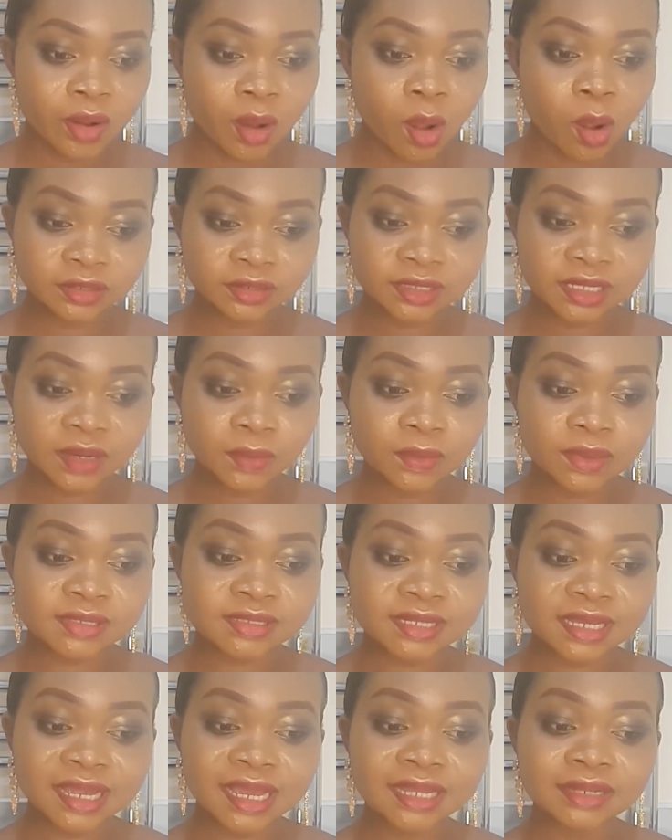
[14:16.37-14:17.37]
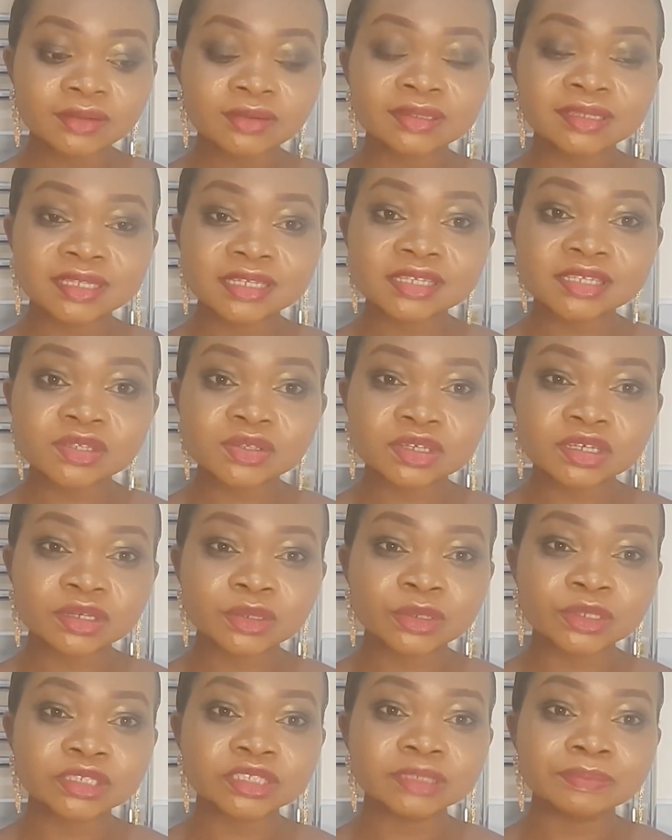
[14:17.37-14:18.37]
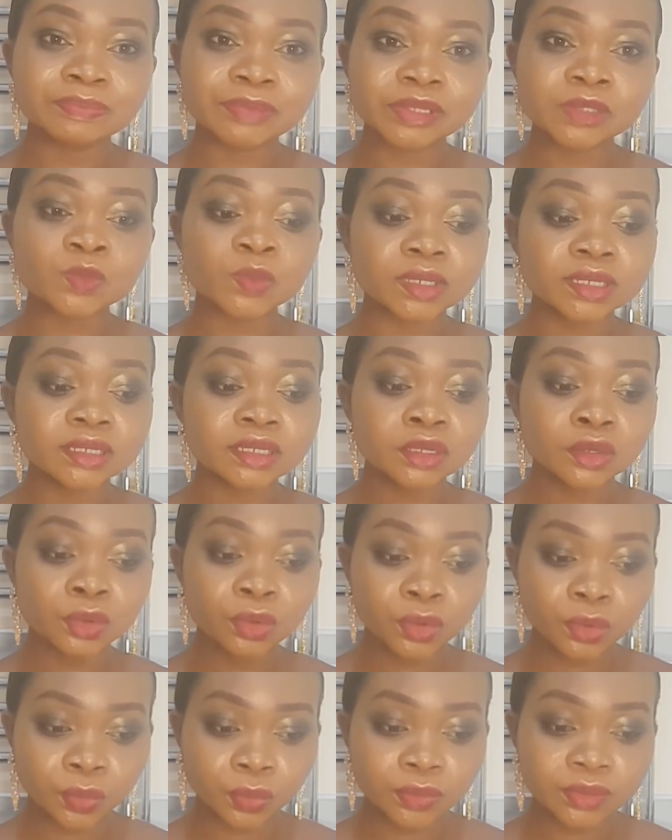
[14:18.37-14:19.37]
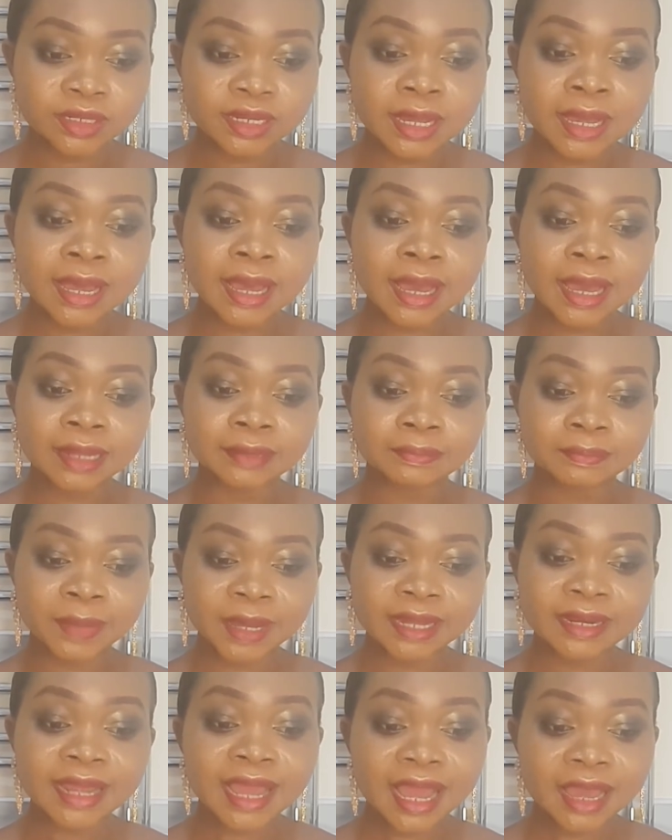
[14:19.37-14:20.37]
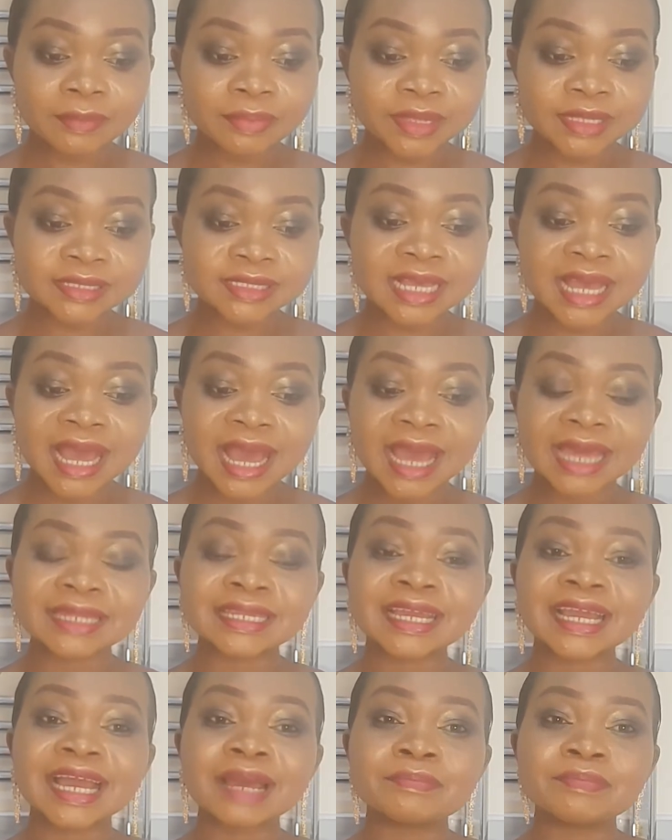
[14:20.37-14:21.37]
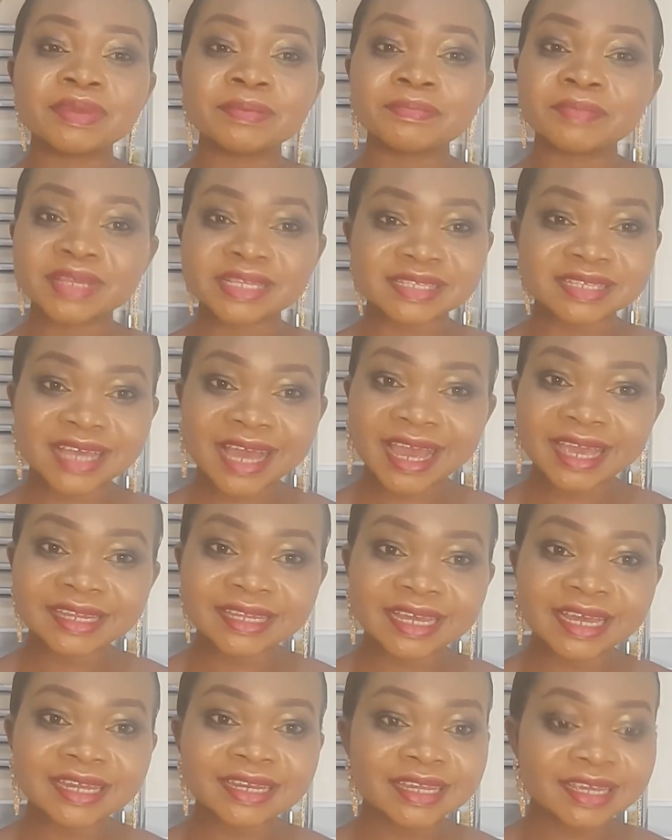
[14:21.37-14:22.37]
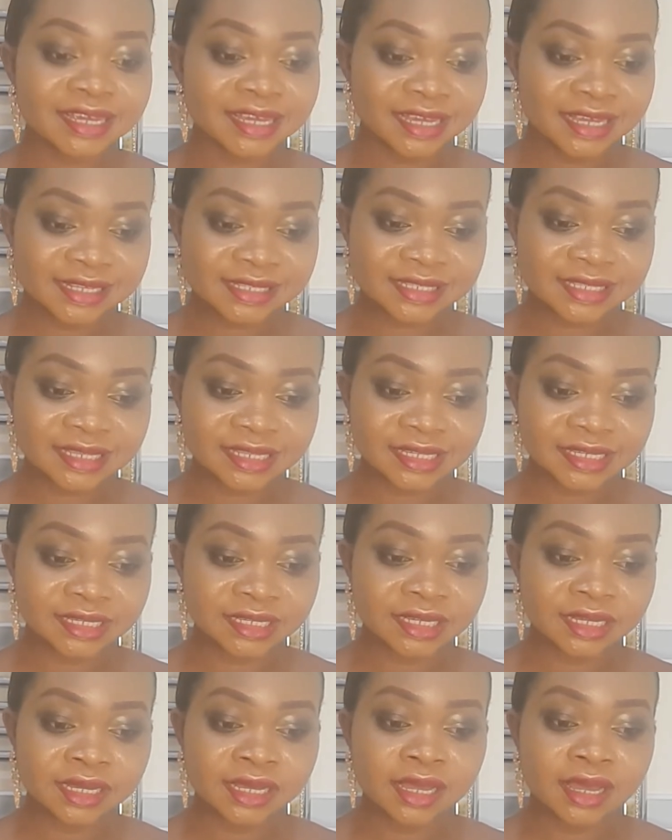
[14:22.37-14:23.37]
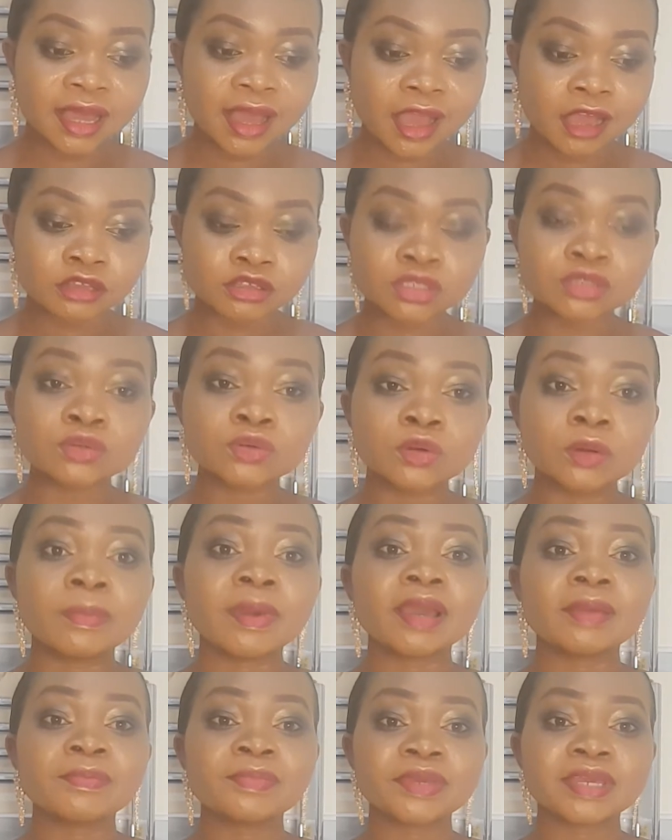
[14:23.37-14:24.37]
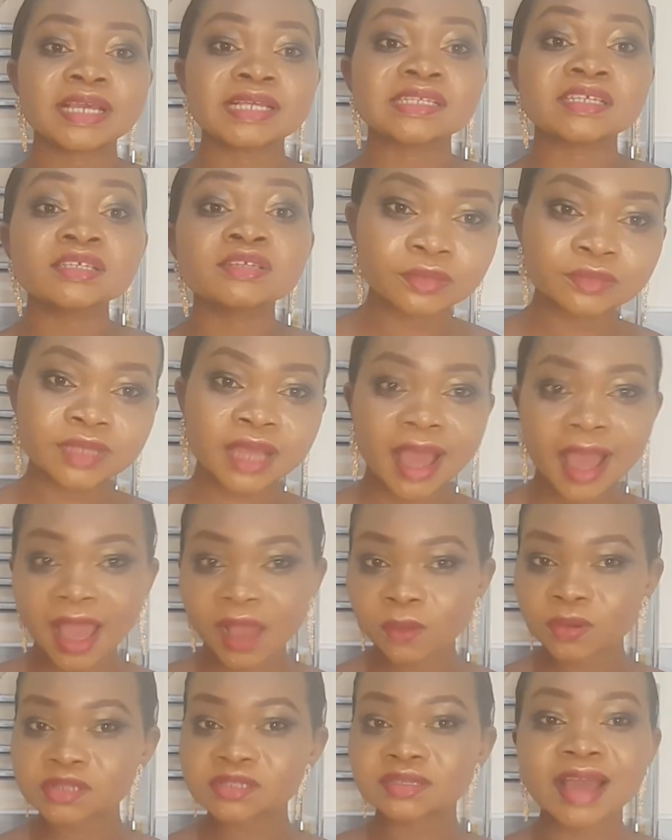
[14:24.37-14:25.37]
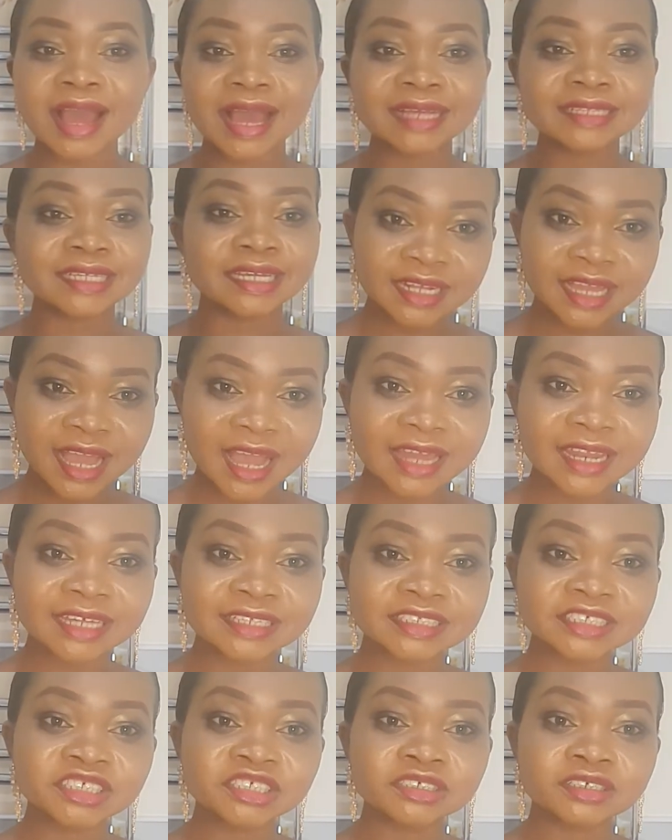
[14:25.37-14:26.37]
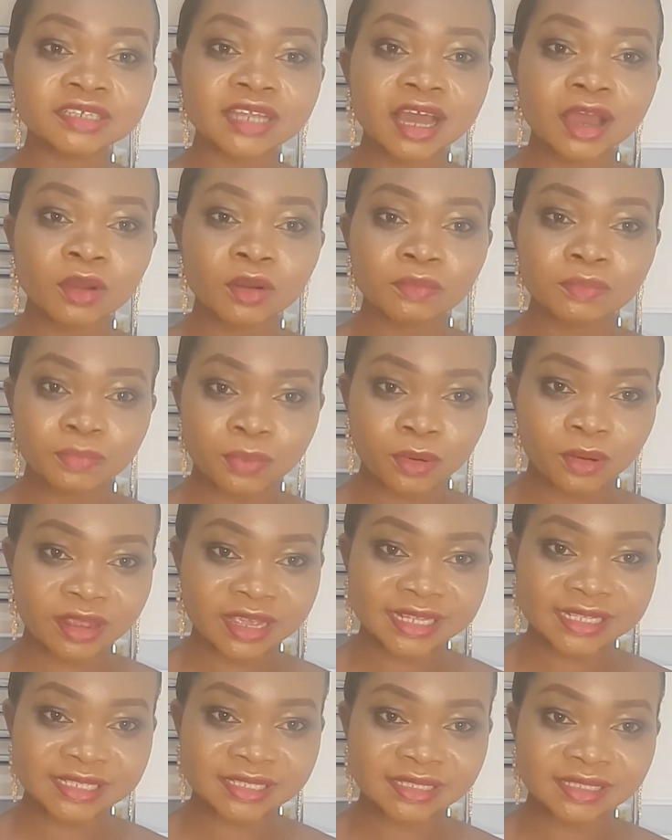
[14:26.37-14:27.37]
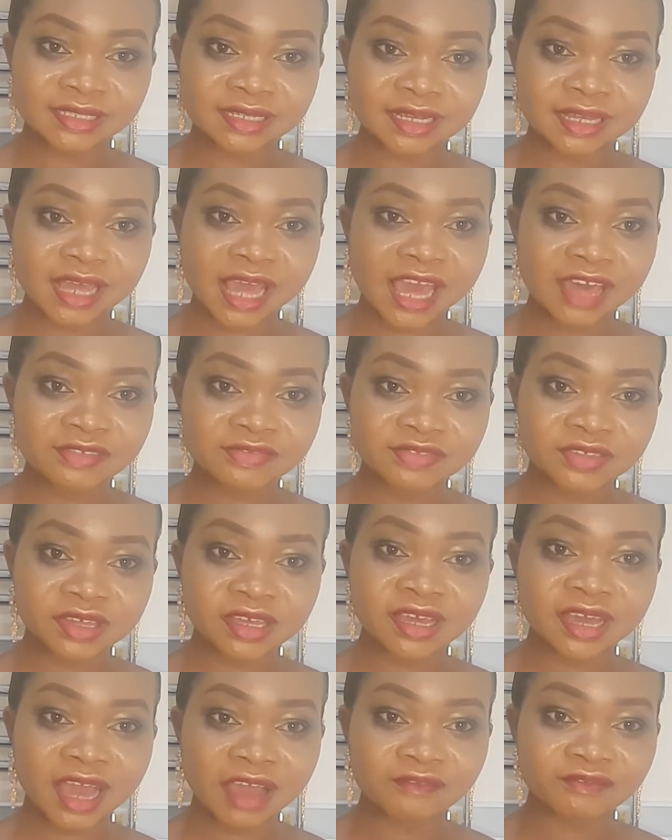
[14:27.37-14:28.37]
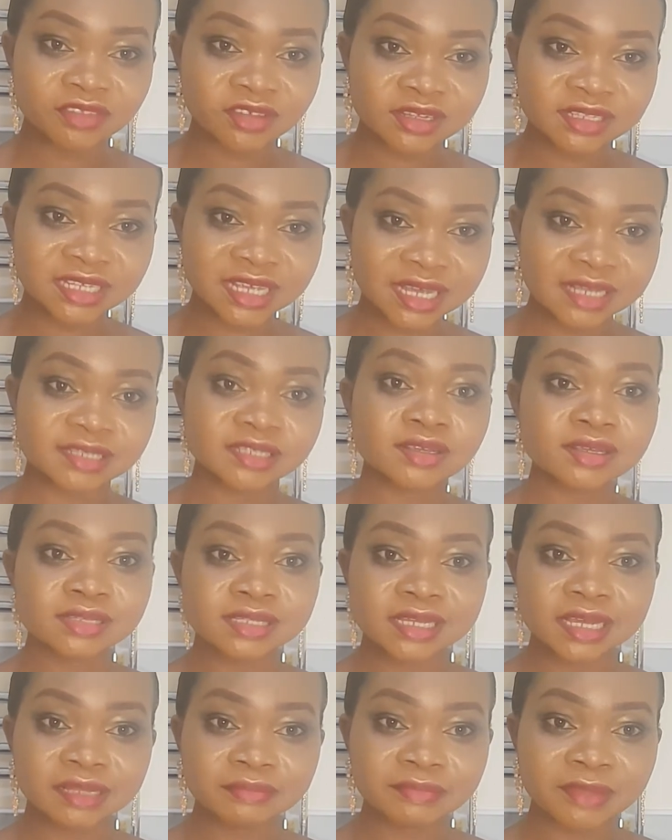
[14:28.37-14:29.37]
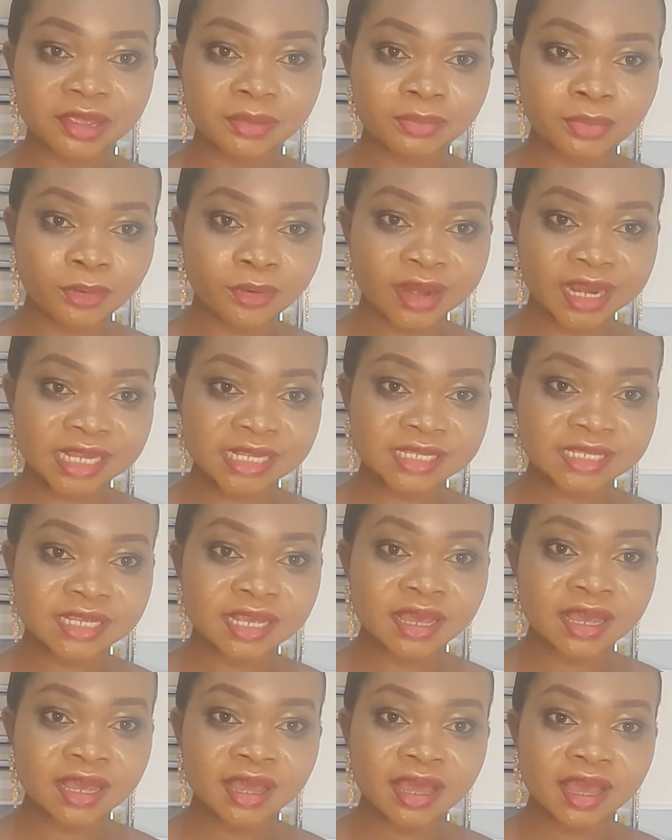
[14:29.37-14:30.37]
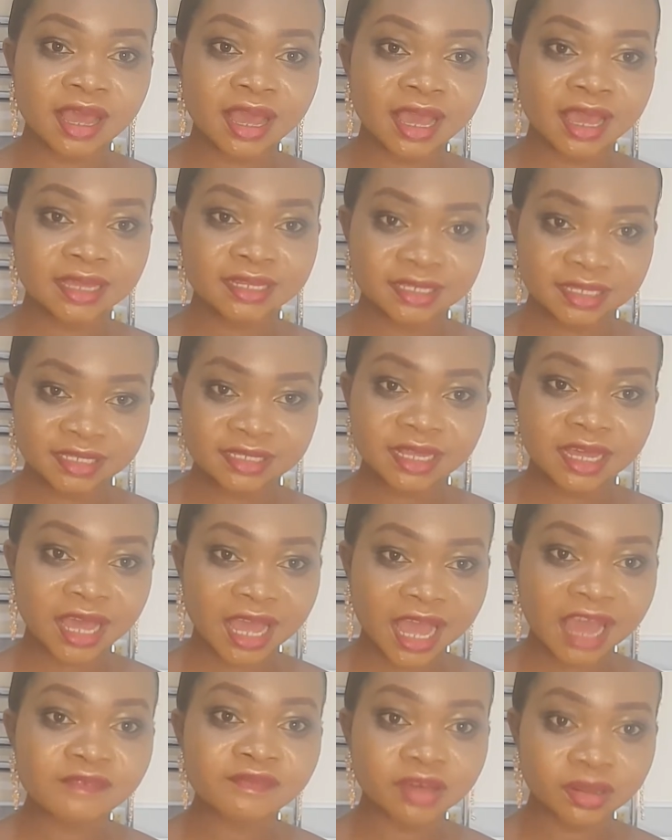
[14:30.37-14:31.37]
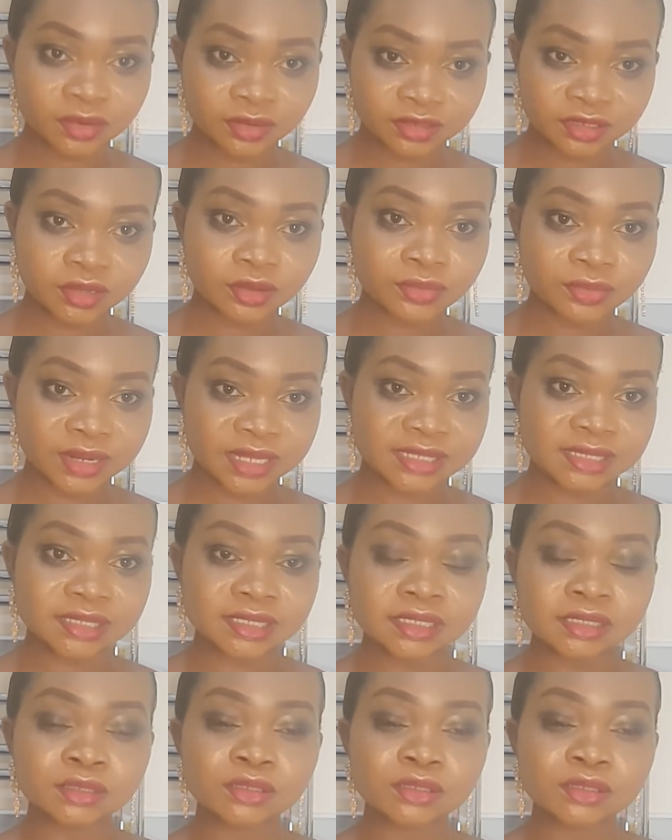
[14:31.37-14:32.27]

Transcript: In other words, they cannot distinguish between good and bad habits, and they can be misguided easily at school by peers. So I want to add an additional point. I think I've not exhausted my points, and neither I have another reason.